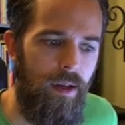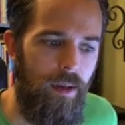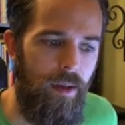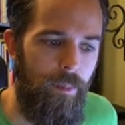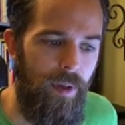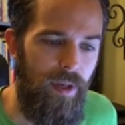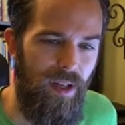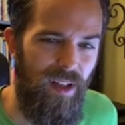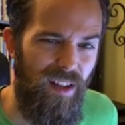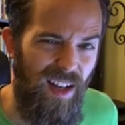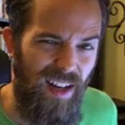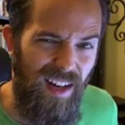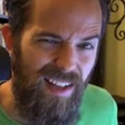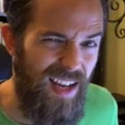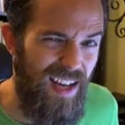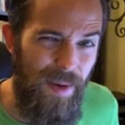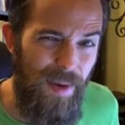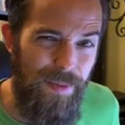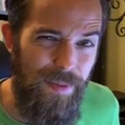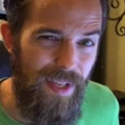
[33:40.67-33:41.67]
But a lot of
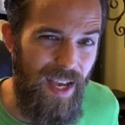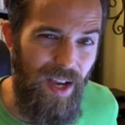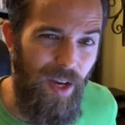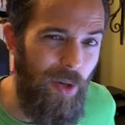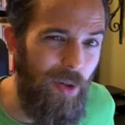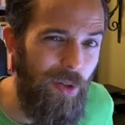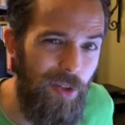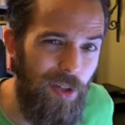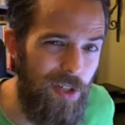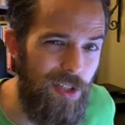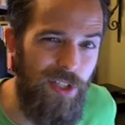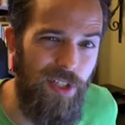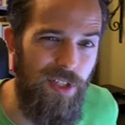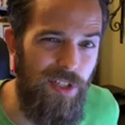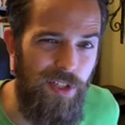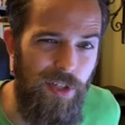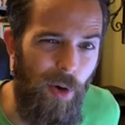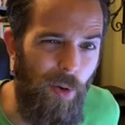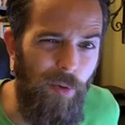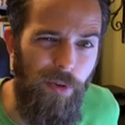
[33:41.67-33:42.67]
times elders
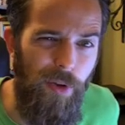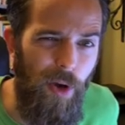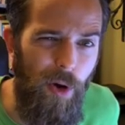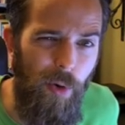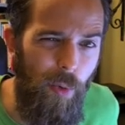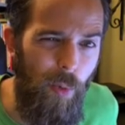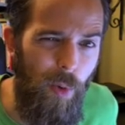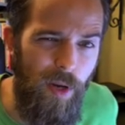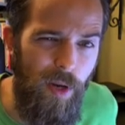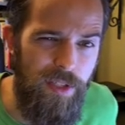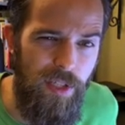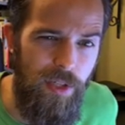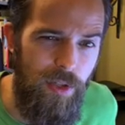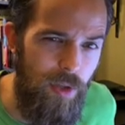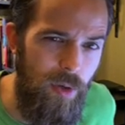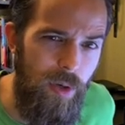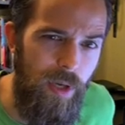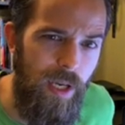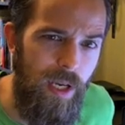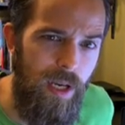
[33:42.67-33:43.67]
just don't know what to
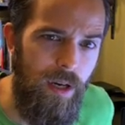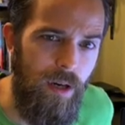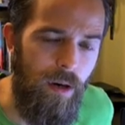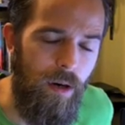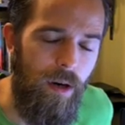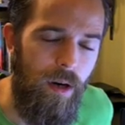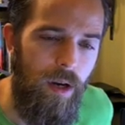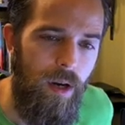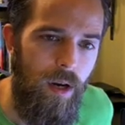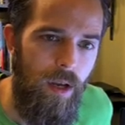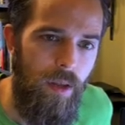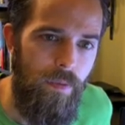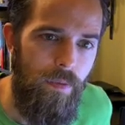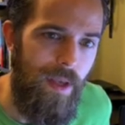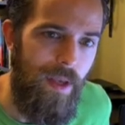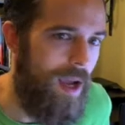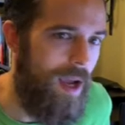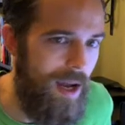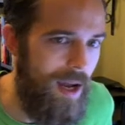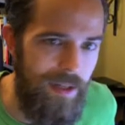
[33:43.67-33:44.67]
do here.
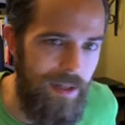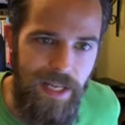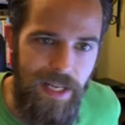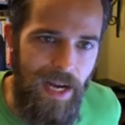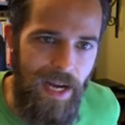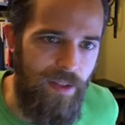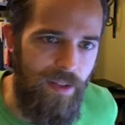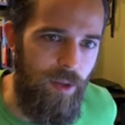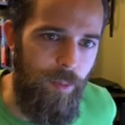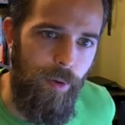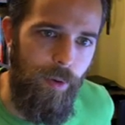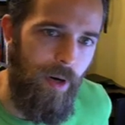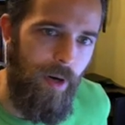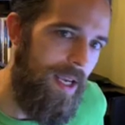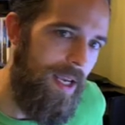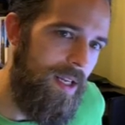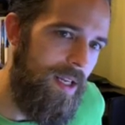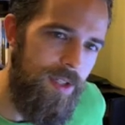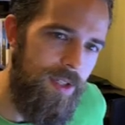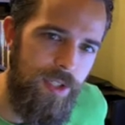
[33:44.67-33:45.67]
They contact the
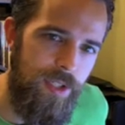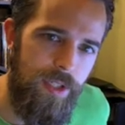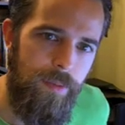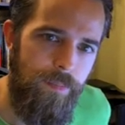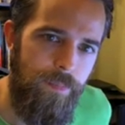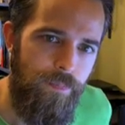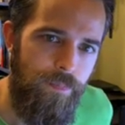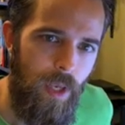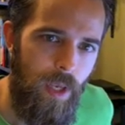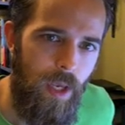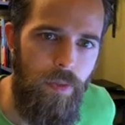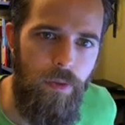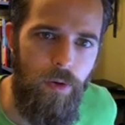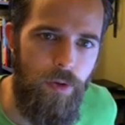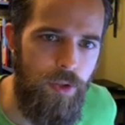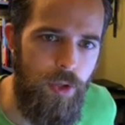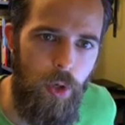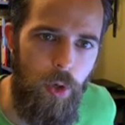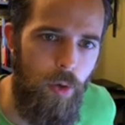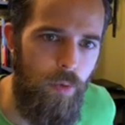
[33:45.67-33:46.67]
branch and they're
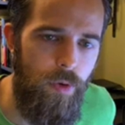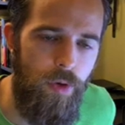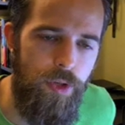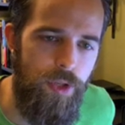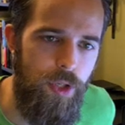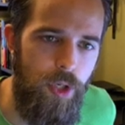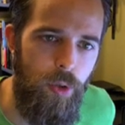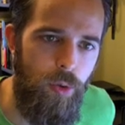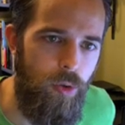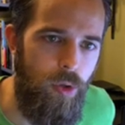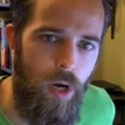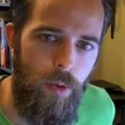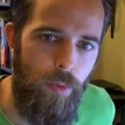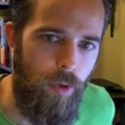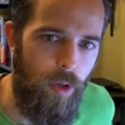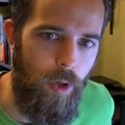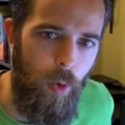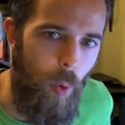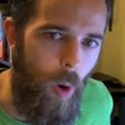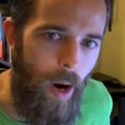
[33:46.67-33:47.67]
told there's no law
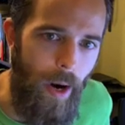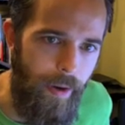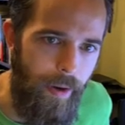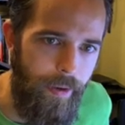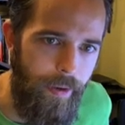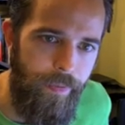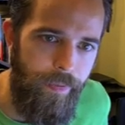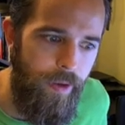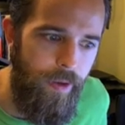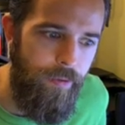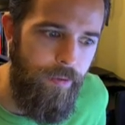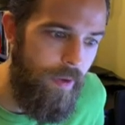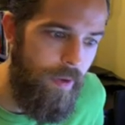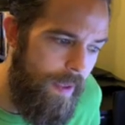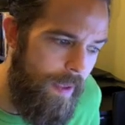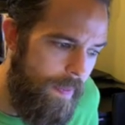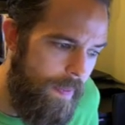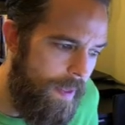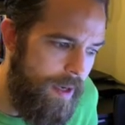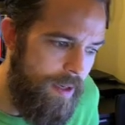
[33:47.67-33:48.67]
requiring this,
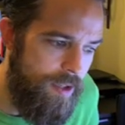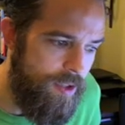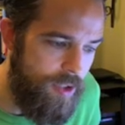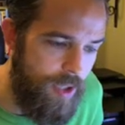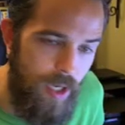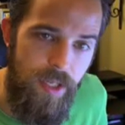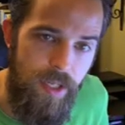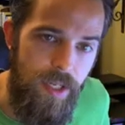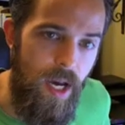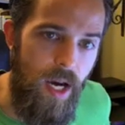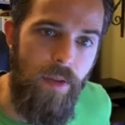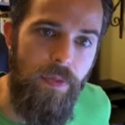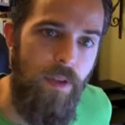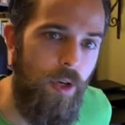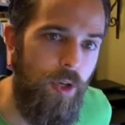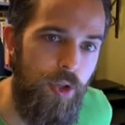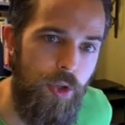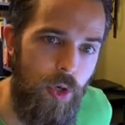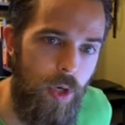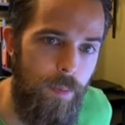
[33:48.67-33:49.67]
and then they just conduct
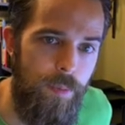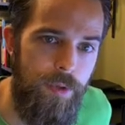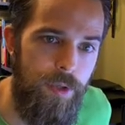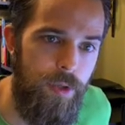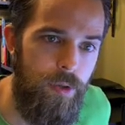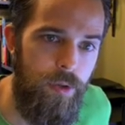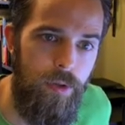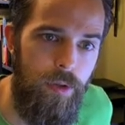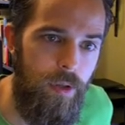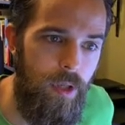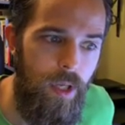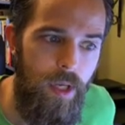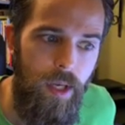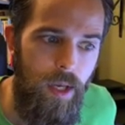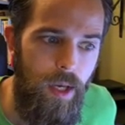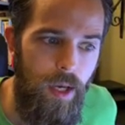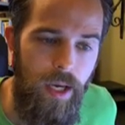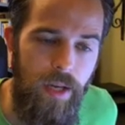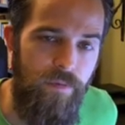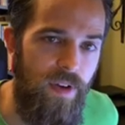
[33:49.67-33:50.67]
their scriptural
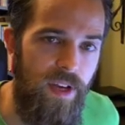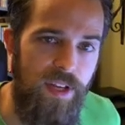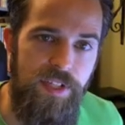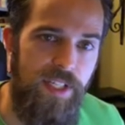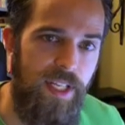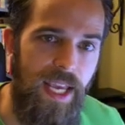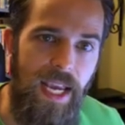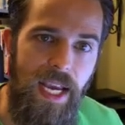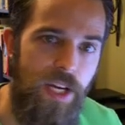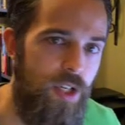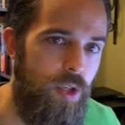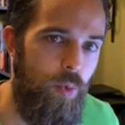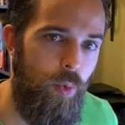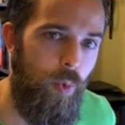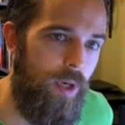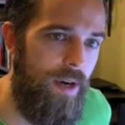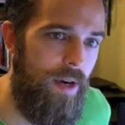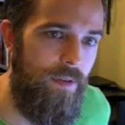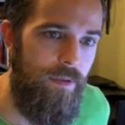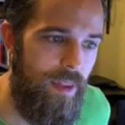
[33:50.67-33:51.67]
investigation,
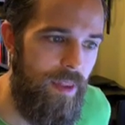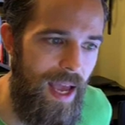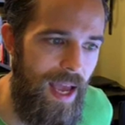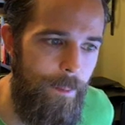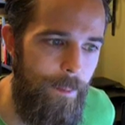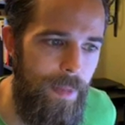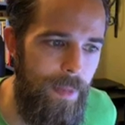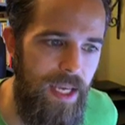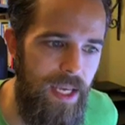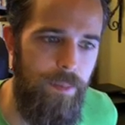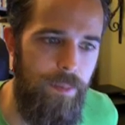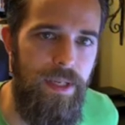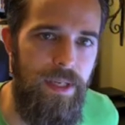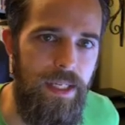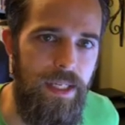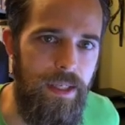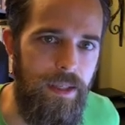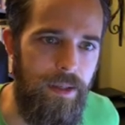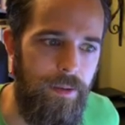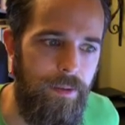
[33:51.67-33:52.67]
whatever that may
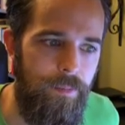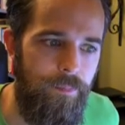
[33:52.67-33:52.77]
be.